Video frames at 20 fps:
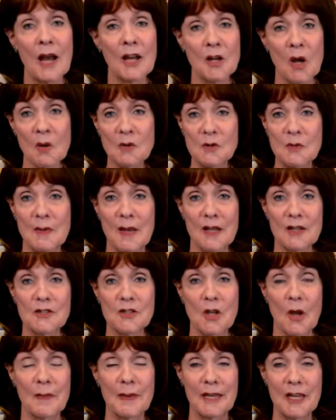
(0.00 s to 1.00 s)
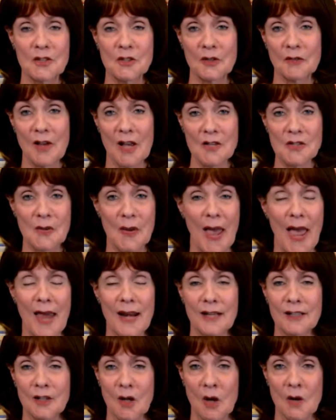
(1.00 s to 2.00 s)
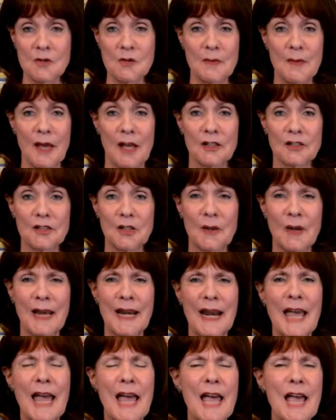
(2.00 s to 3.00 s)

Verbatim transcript: a goat's milk soap because you've also added goat's milk to it.